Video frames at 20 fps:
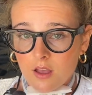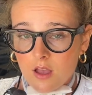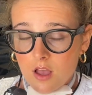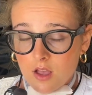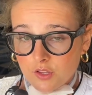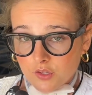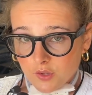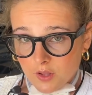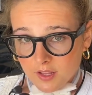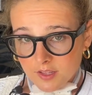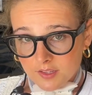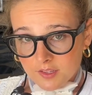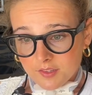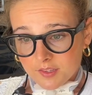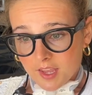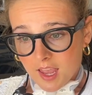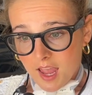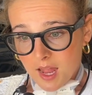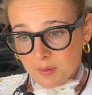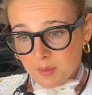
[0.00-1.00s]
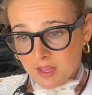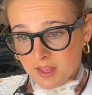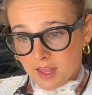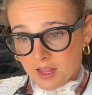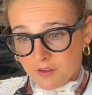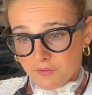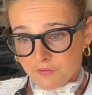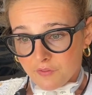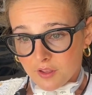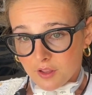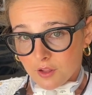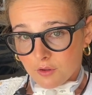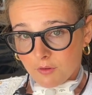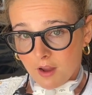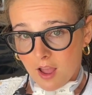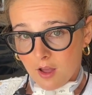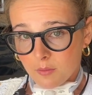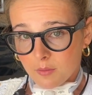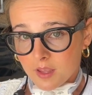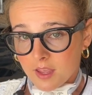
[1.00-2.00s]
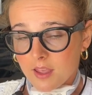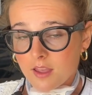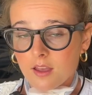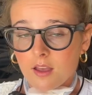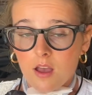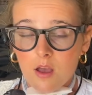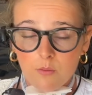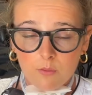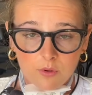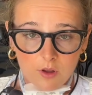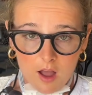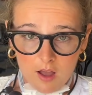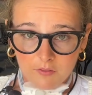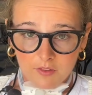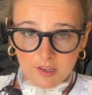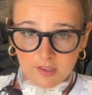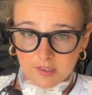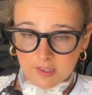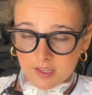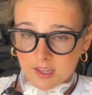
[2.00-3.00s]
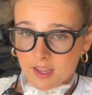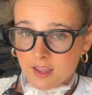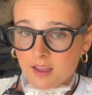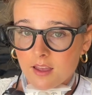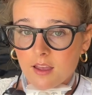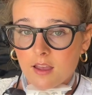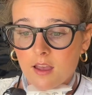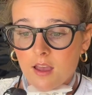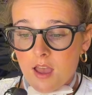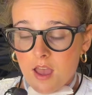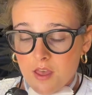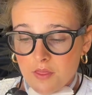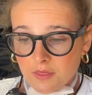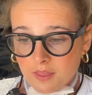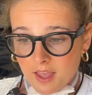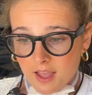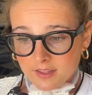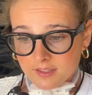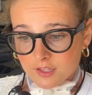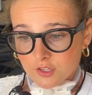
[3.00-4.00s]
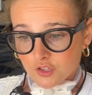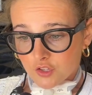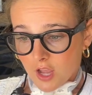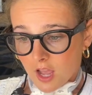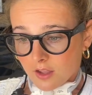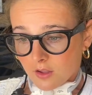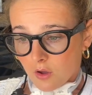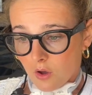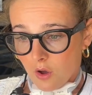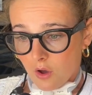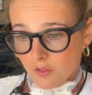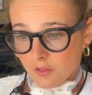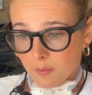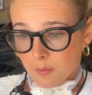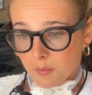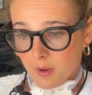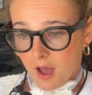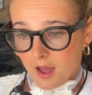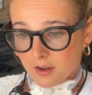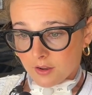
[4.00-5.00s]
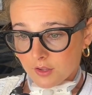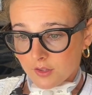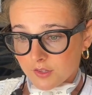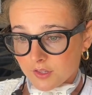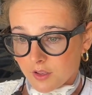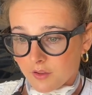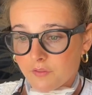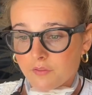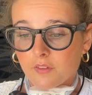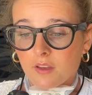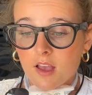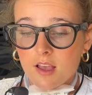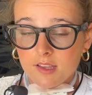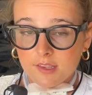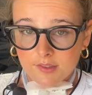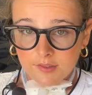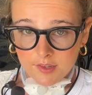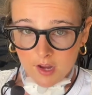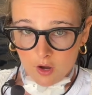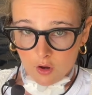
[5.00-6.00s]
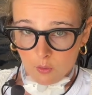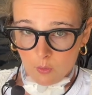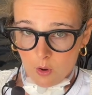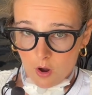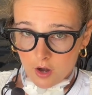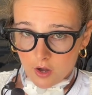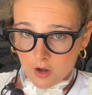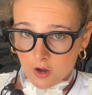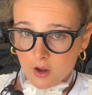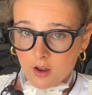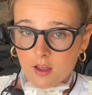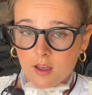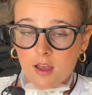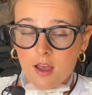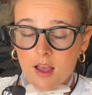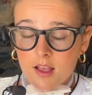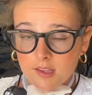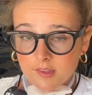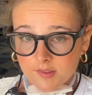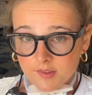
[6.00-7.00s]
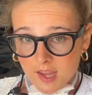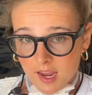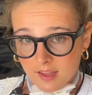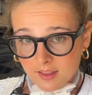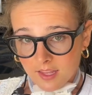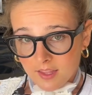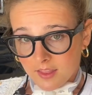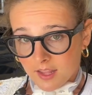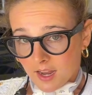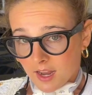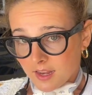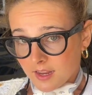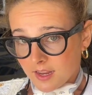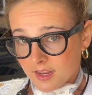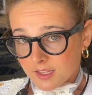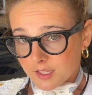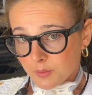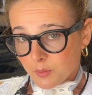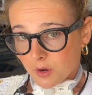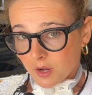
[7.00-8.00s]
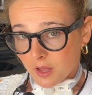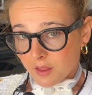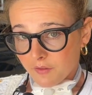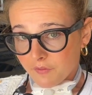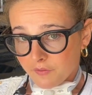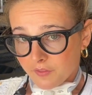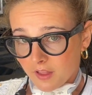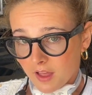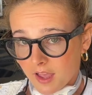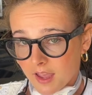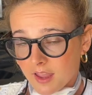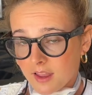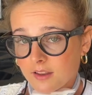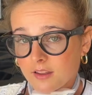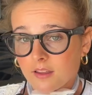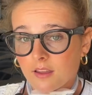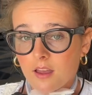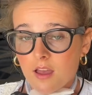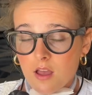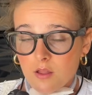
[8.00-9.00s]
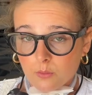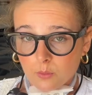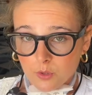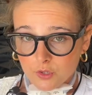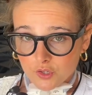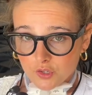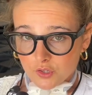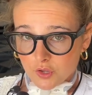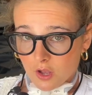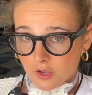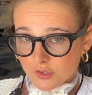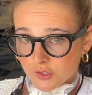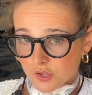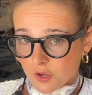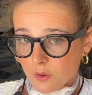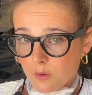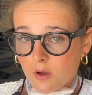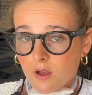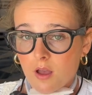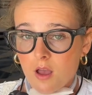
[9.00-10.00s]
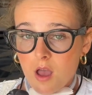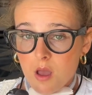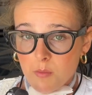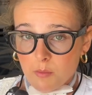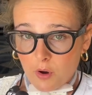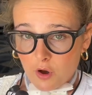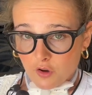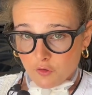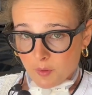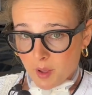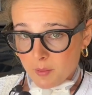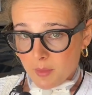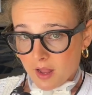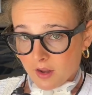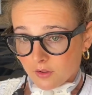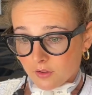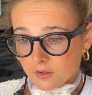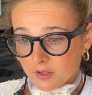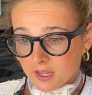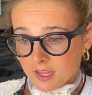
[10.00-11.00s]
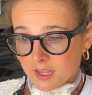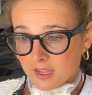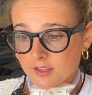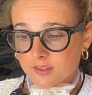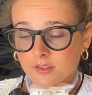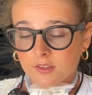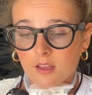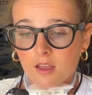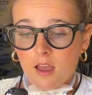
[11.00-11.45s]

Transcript: So they had to scan me, they had to feel around me, obviously. They had to check all the bottles of sterile water, saline that I needed to bring on the flight, which is also part of my medical needs.